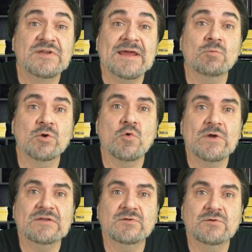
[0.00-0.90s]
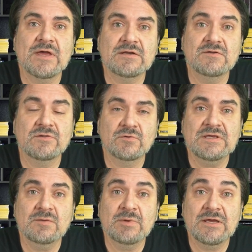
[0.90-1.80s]
Today we're going to look at another
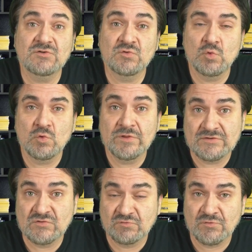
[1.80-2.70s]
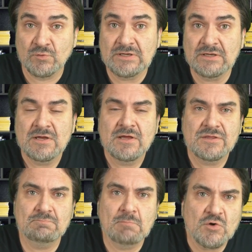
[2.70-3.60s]
eBay tool that's free,
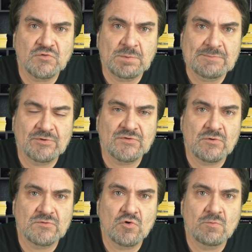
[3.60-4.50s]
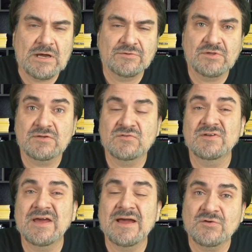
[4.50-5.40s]
that most people don't know about, that is
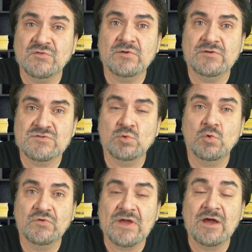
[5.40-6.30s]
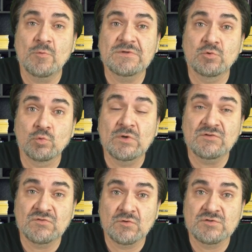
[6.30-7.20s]
an excellent tool to help you
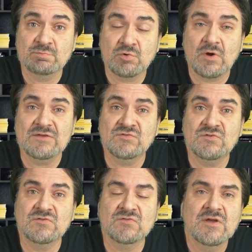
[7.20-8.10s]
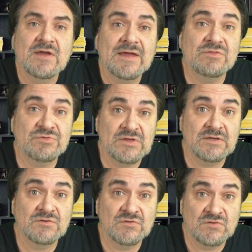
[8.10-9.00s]
research prices and
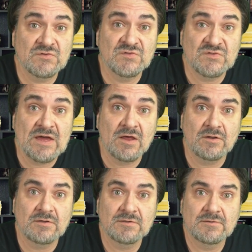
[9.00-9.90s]
things to sell.